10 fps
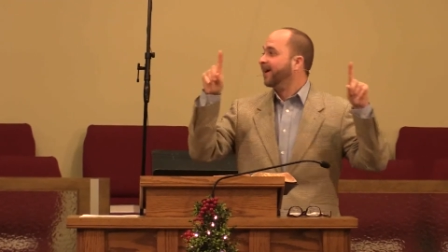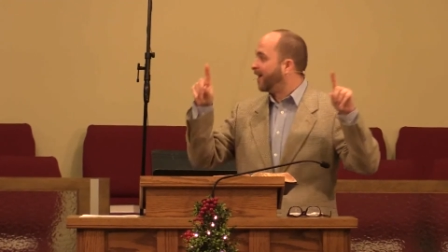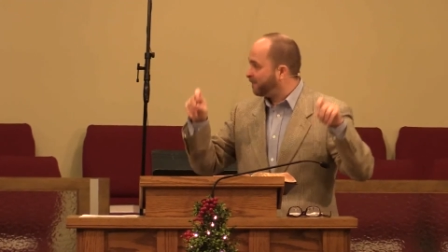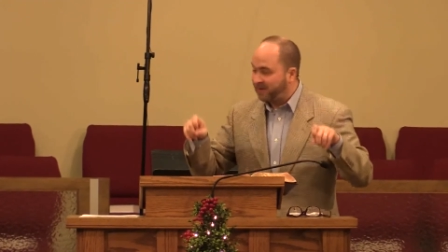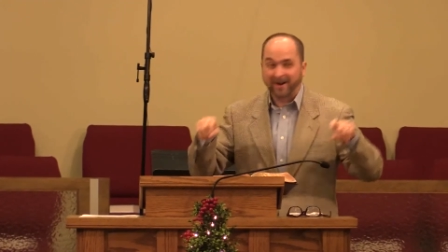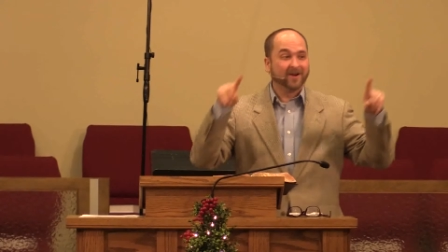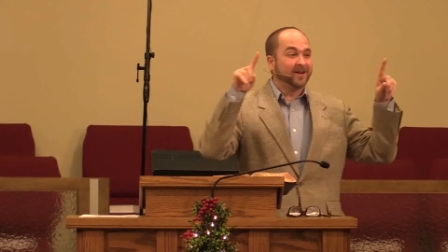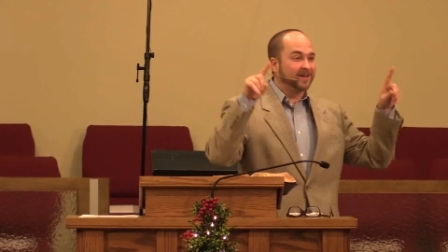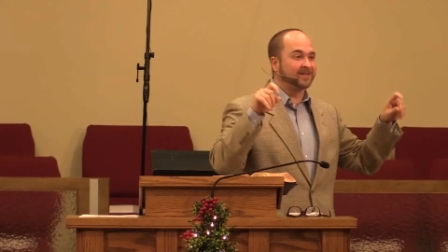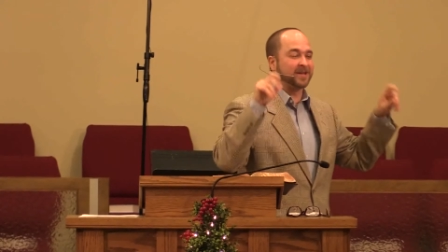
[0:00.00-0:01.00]
up, you know, and
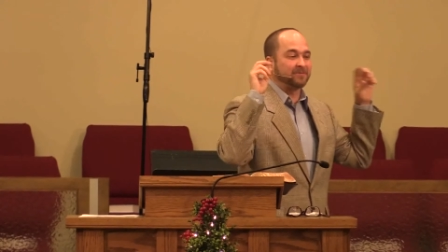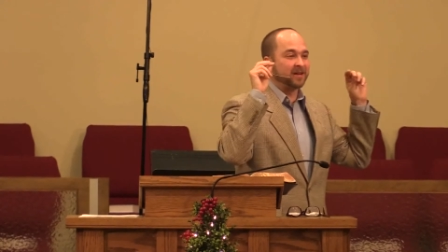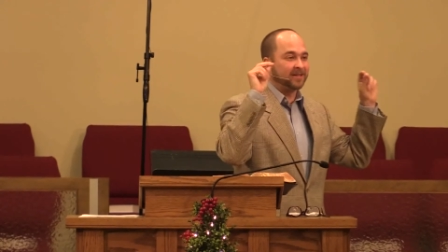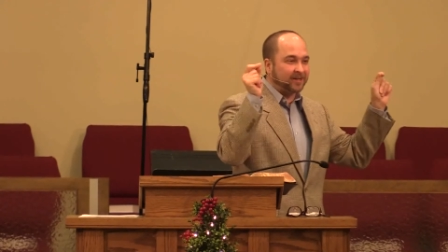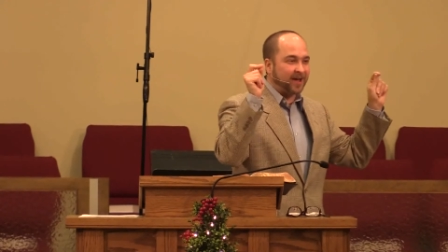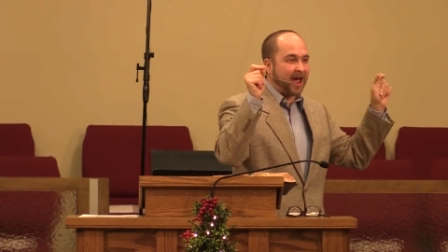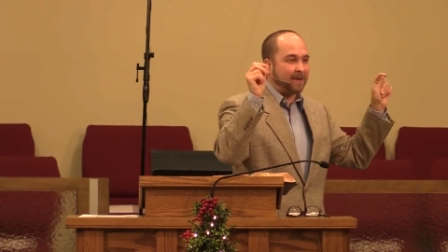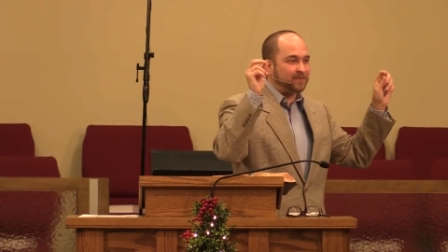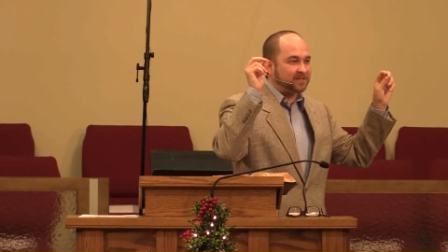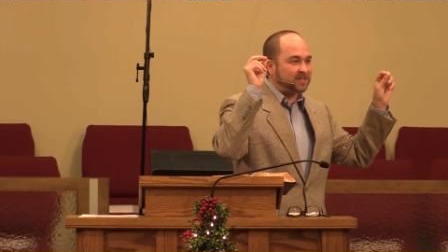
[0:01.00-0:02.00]
then something little
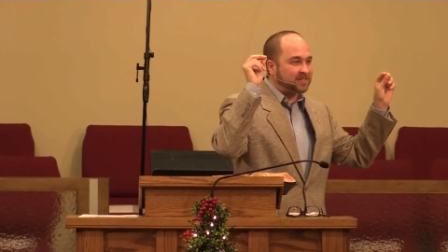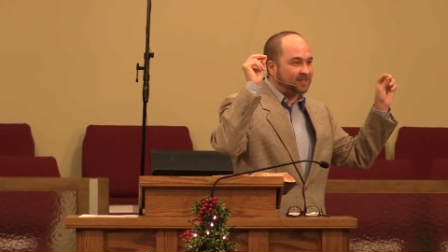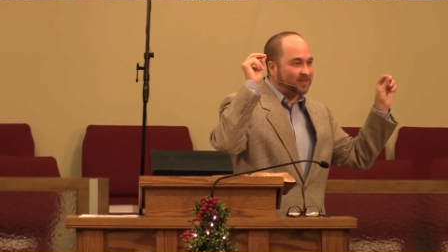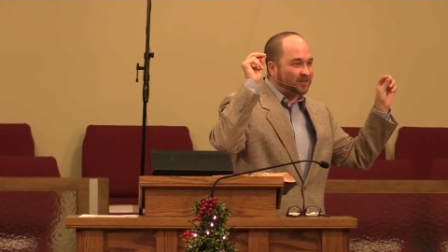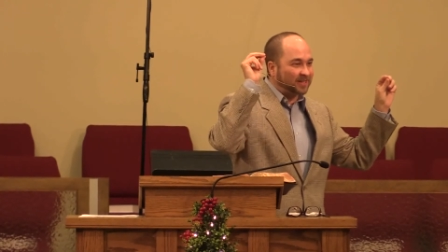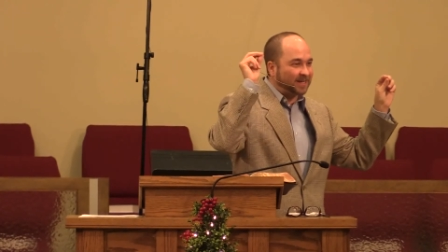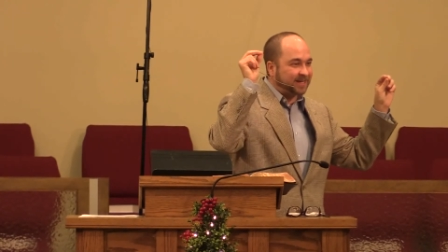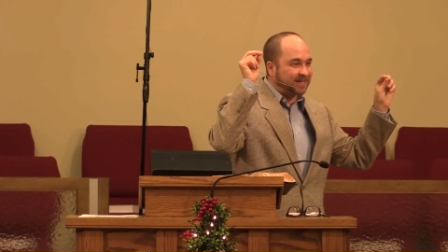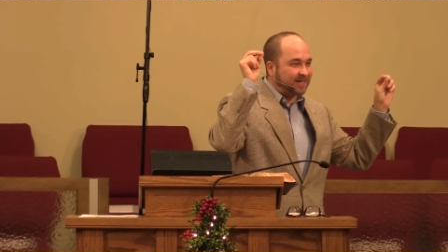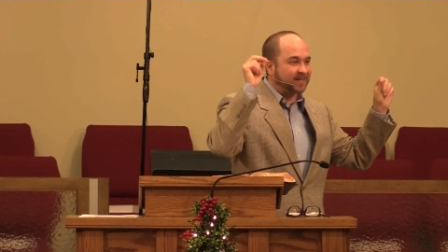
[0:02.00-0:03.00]
happens, just a little
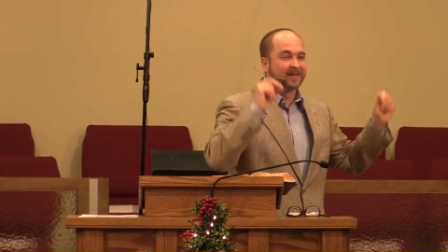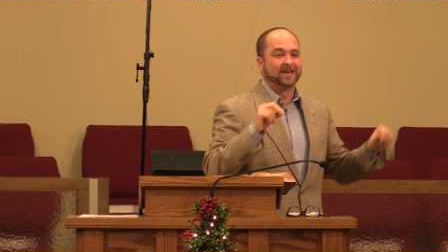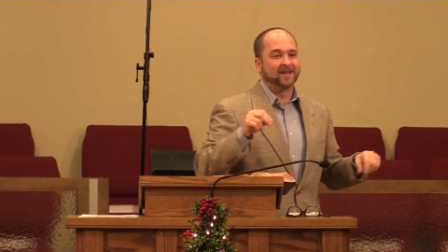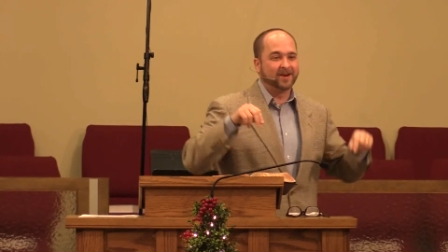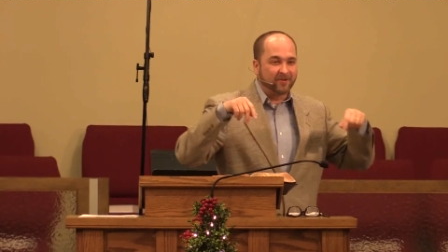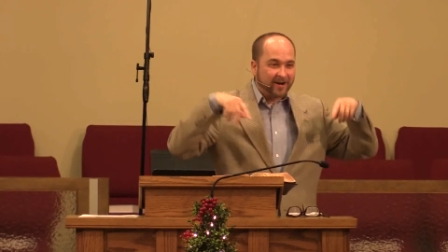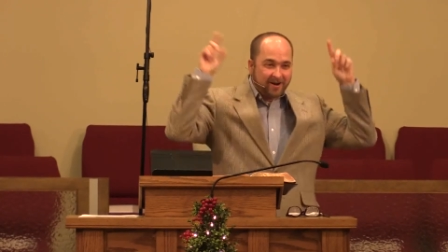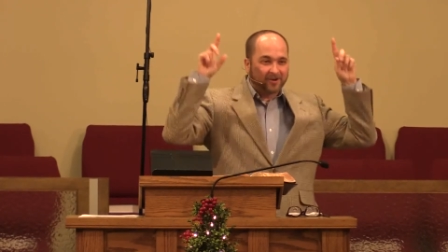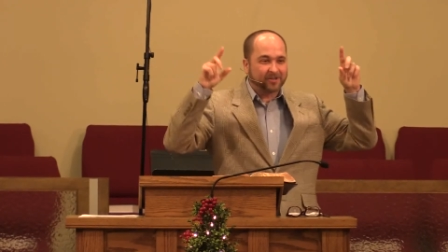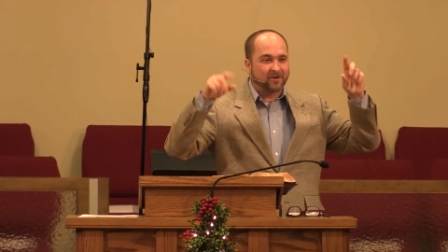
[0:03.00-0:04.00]
you know, their
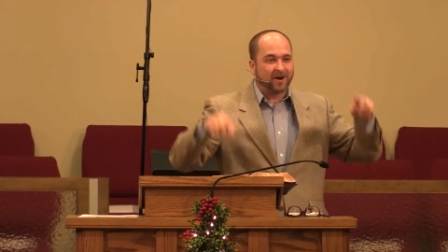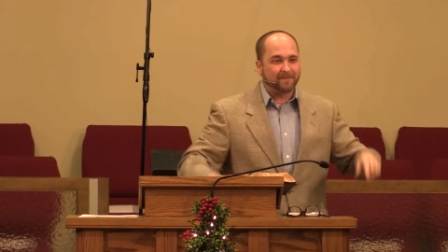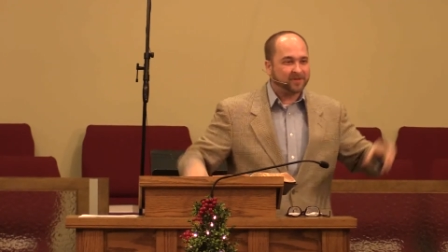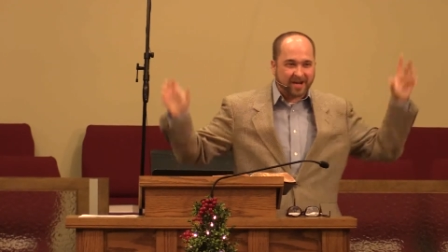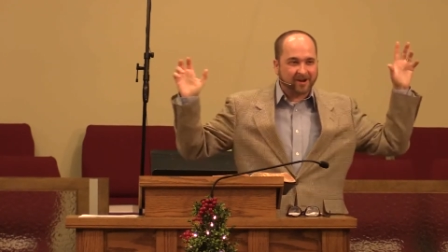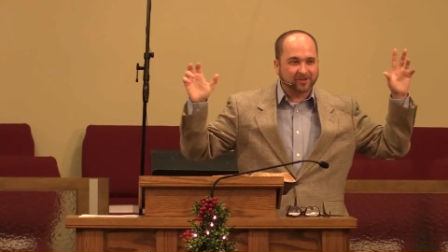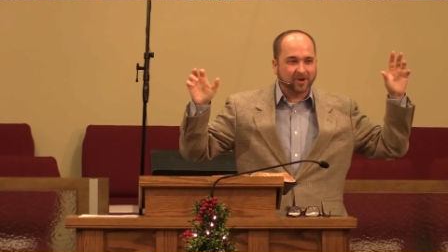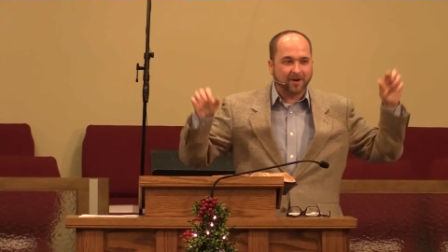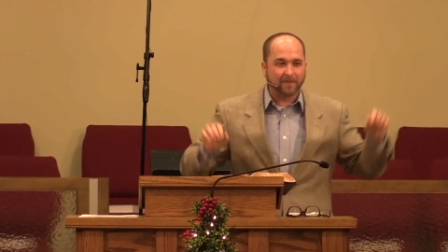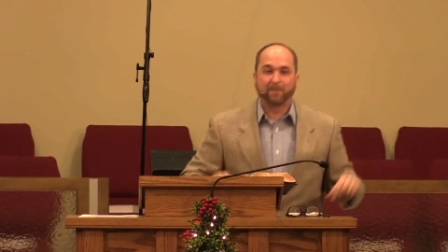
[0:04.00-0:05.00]
ears go up and their tails go up